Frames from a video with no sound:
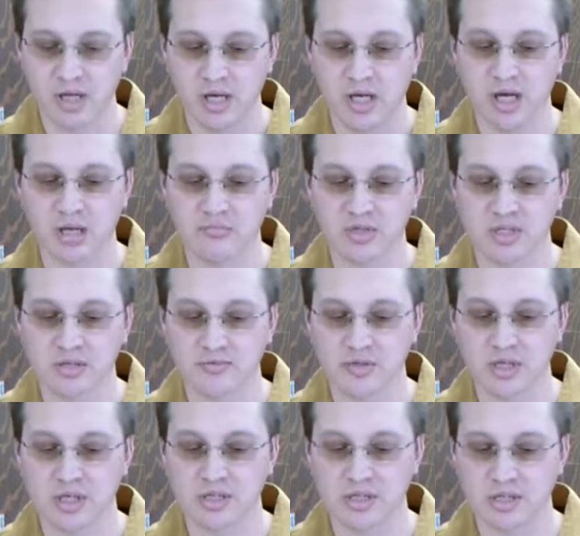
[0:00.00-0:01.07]
Elements of
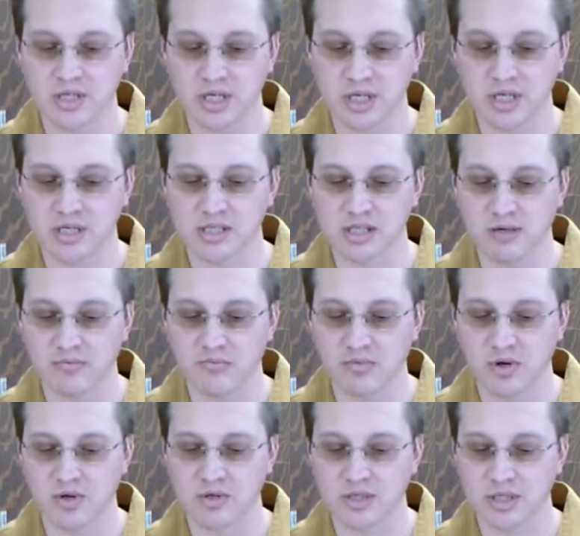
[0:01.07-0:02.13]
such a change have
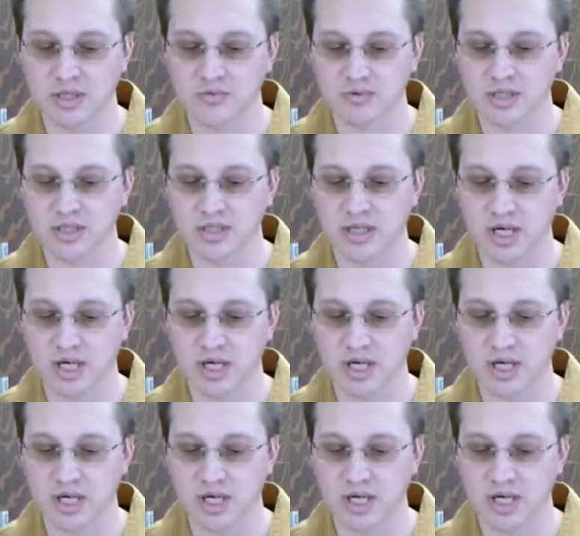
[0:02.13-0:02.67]
emerged in recent